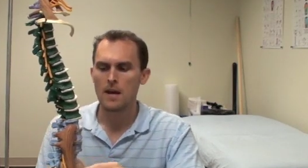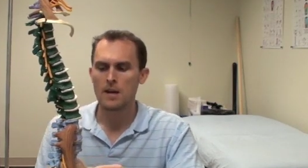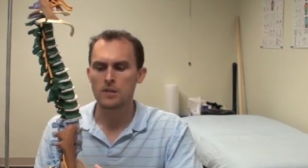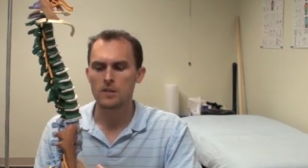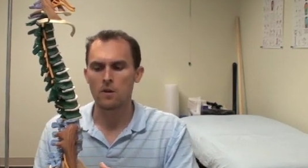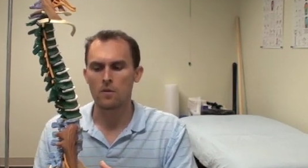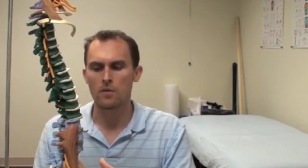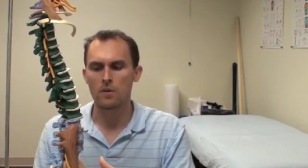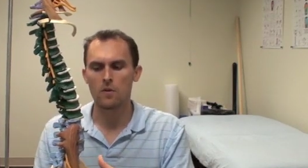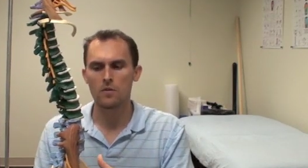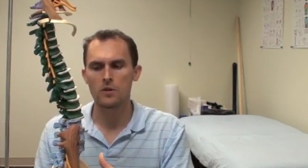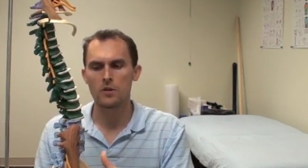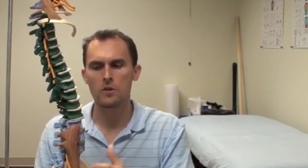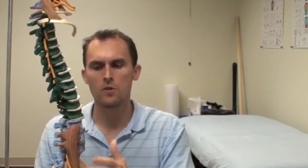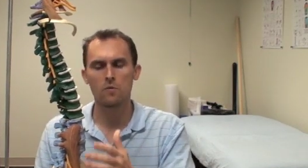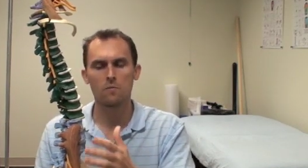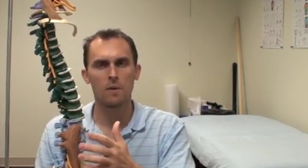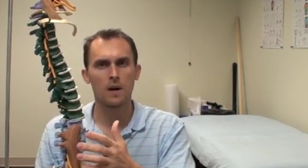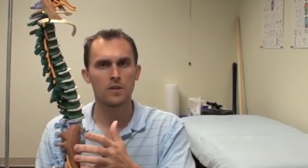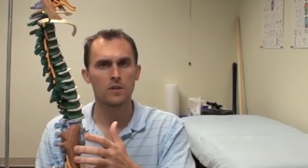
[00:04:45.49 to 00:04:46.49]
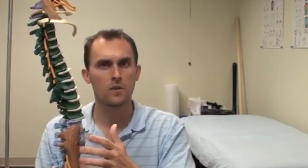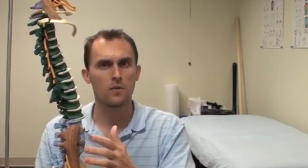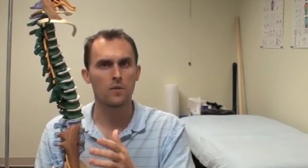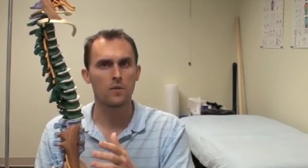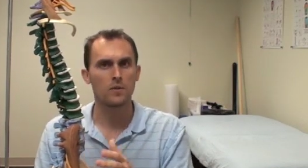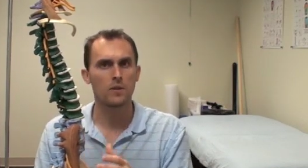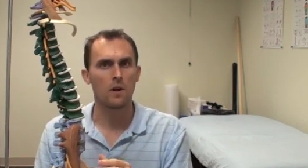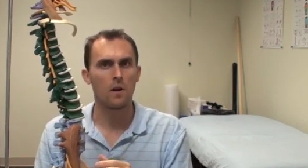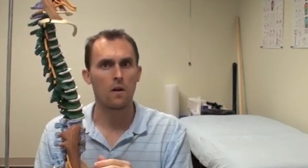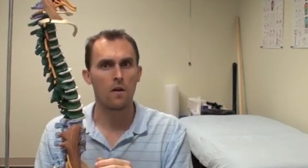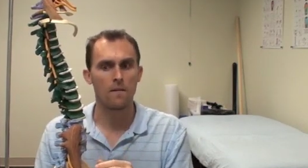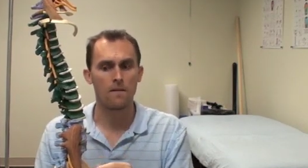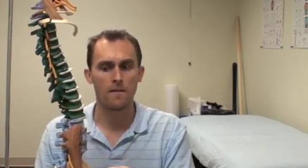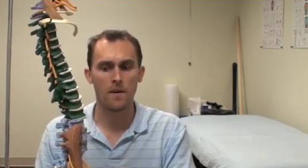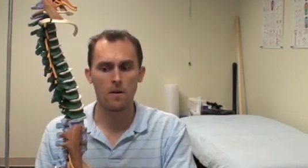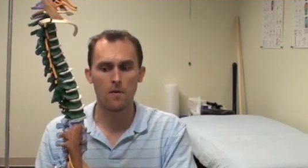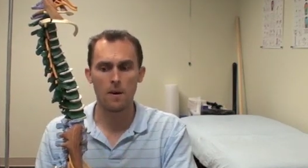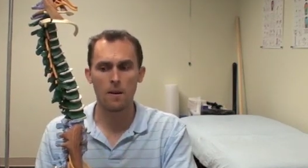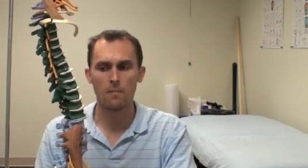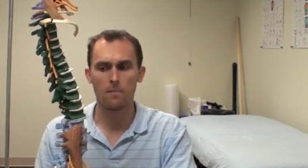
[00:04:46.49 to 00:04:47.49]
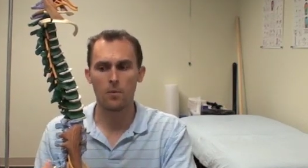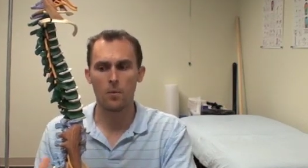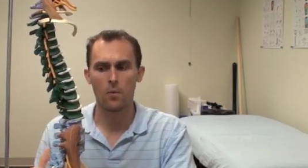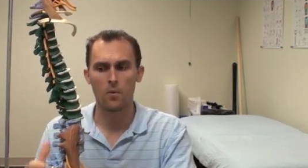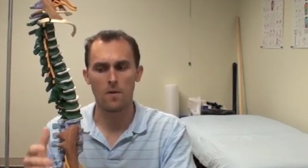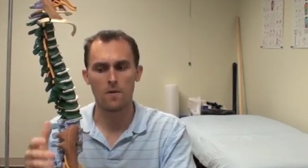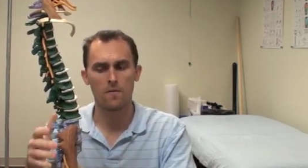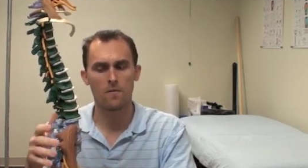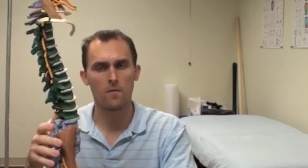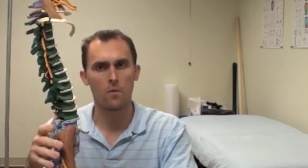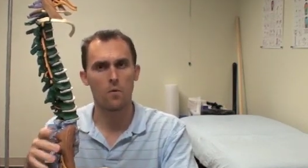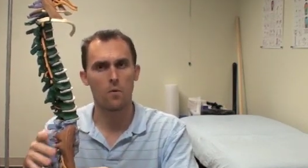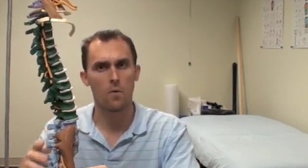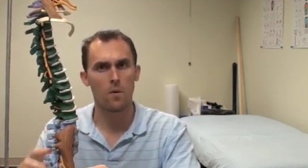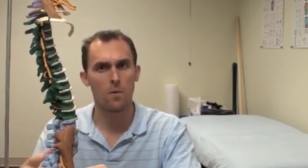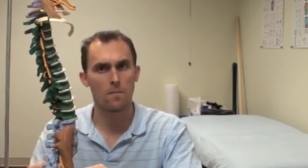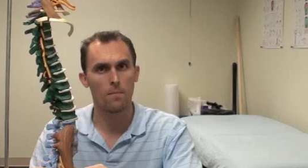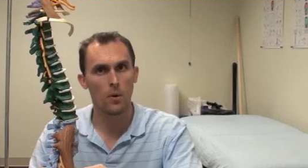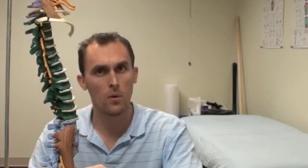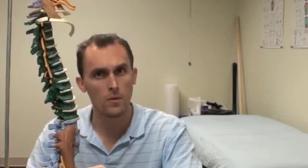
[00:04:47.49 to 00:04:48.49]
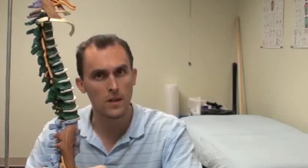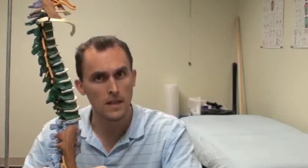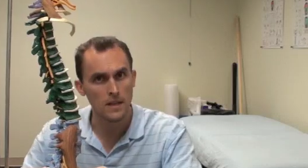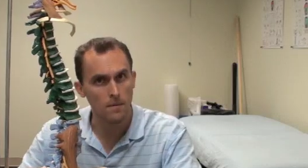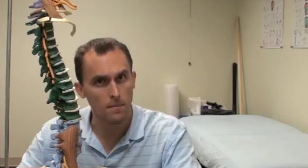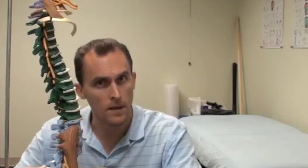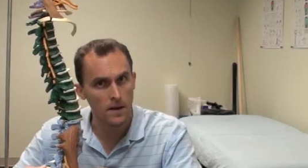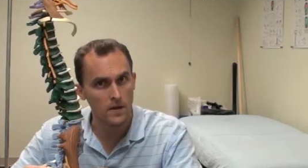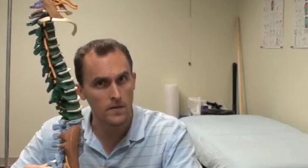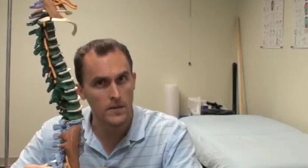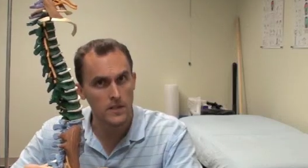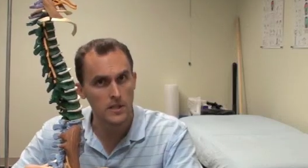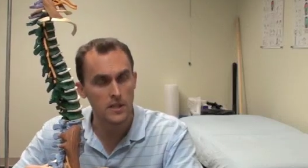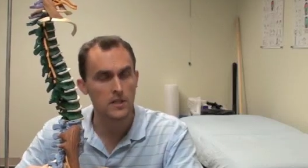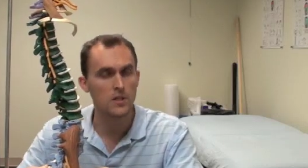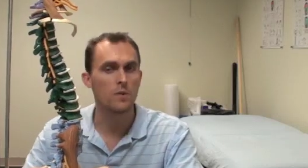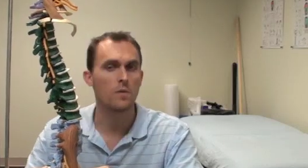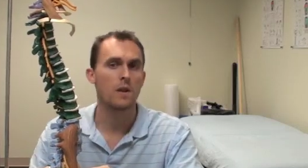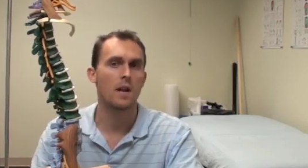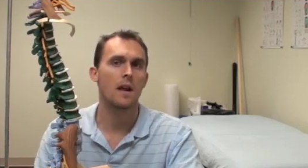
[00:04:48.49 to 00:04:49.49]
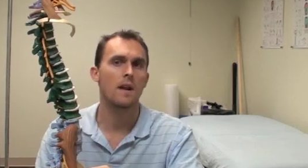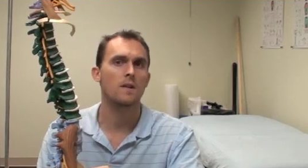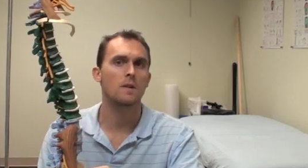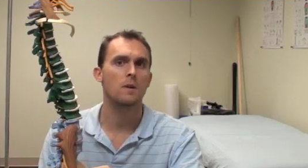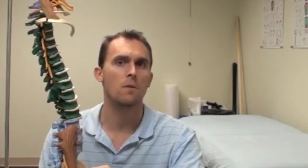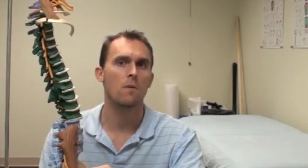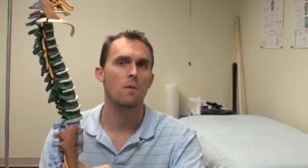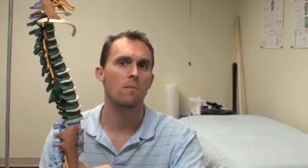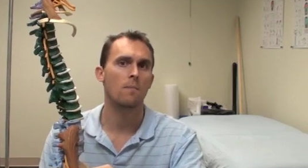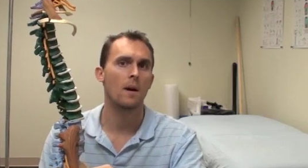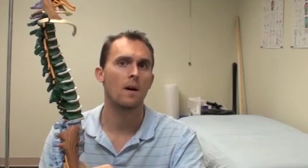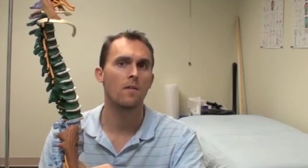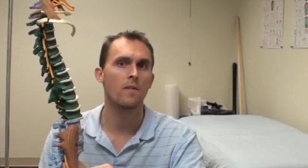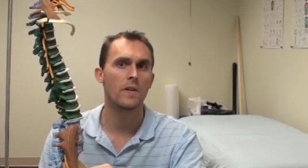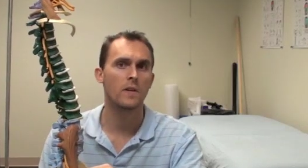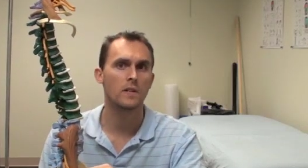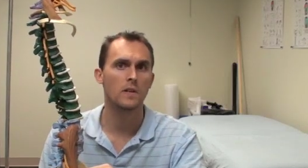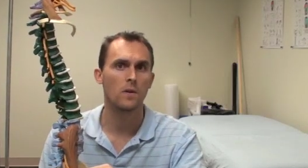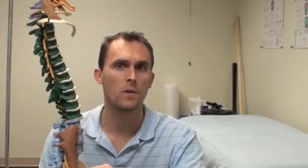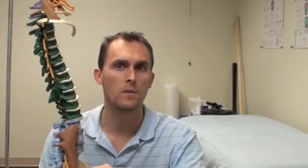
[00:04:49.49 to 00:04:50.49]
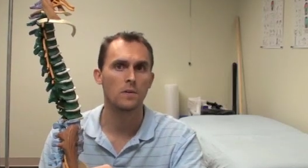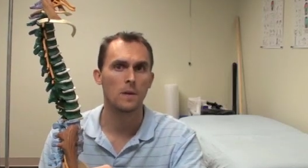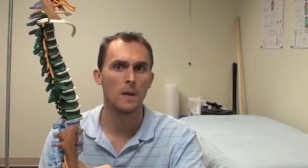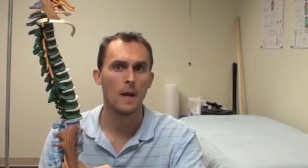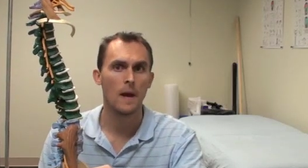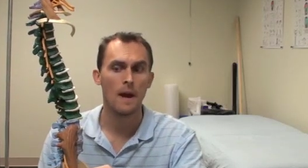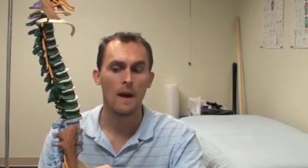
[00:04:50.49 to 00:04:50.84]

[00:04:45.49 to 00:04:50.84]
So those two muscles are very important for pulling the pelvis into an anterior pelvic tilt.